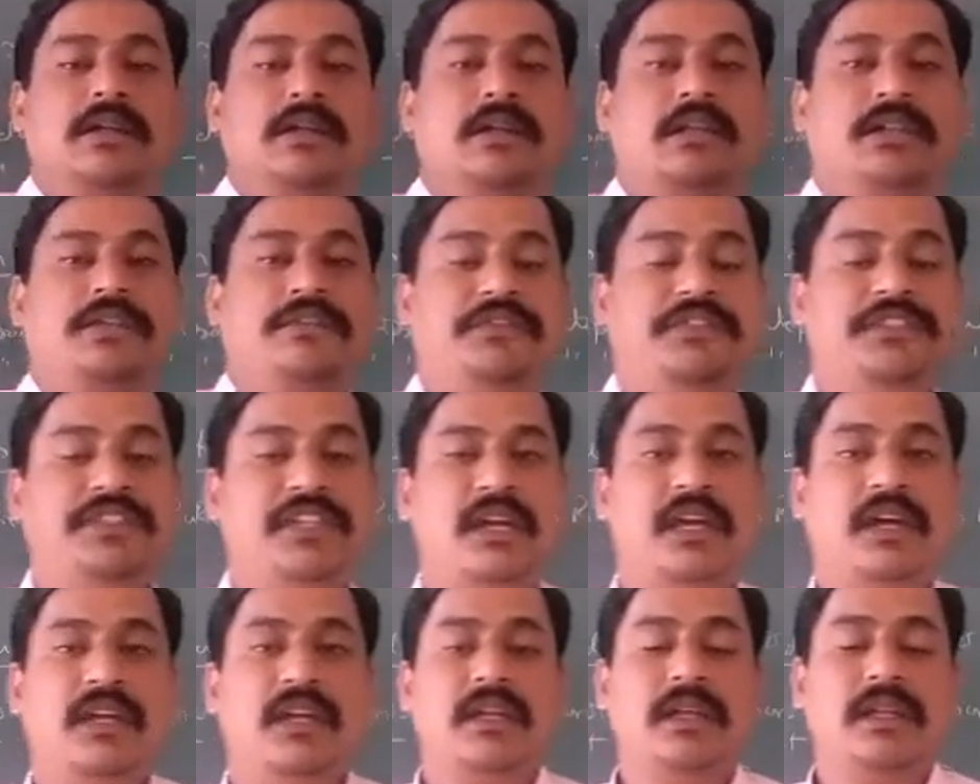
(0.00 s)
If
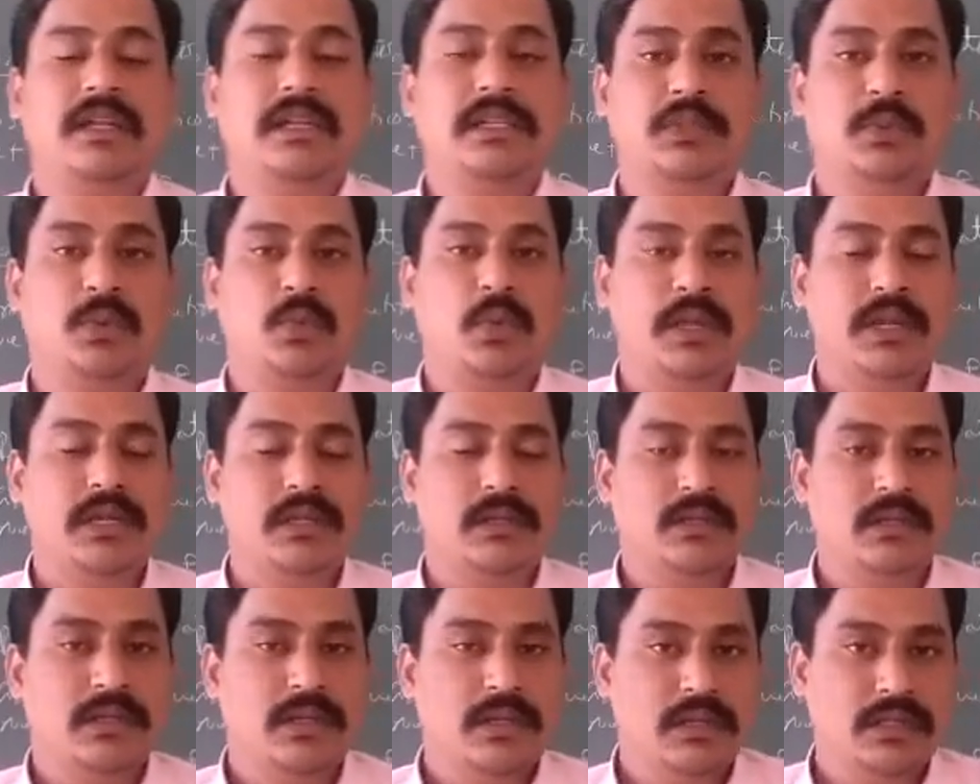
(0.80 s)
GRR is
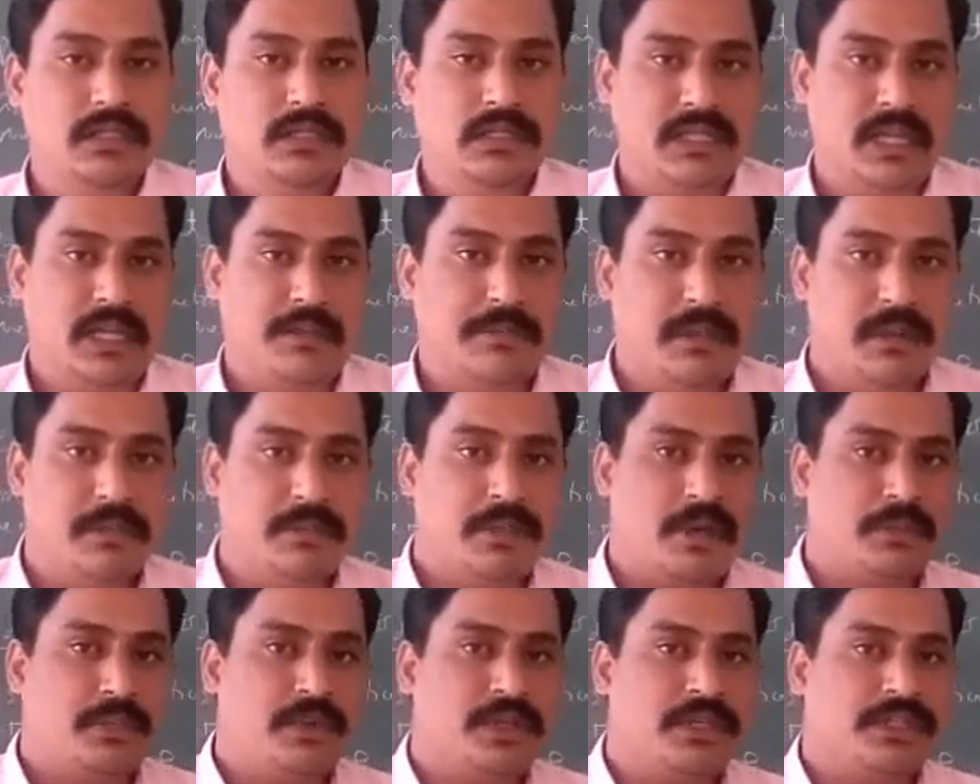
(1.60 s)
1, stable
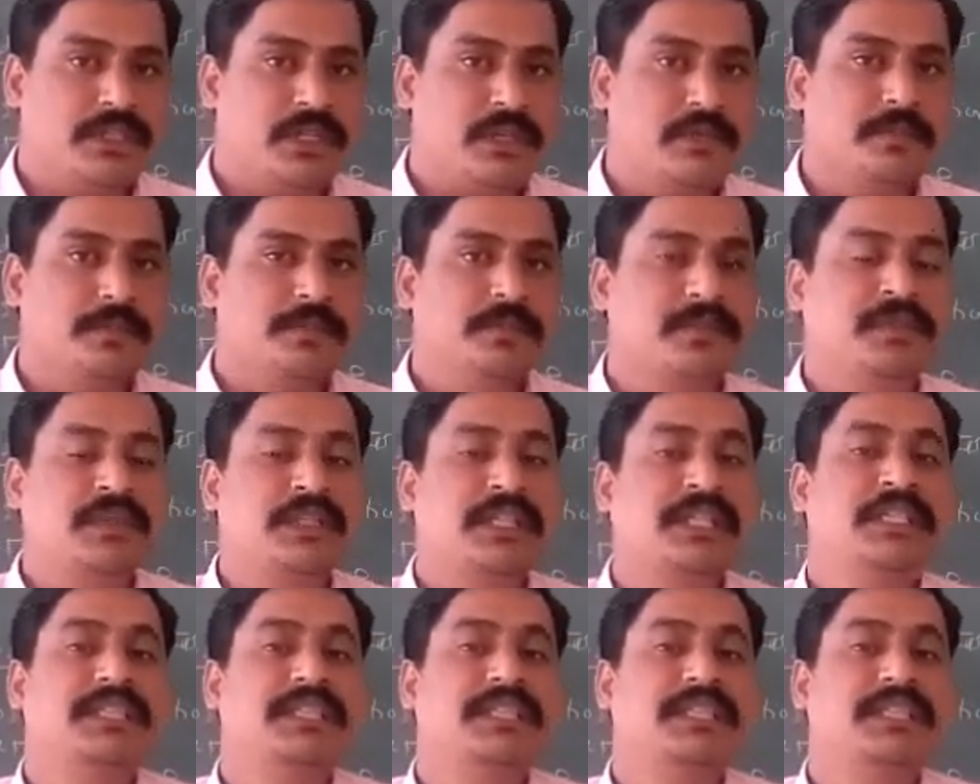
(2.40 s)
population,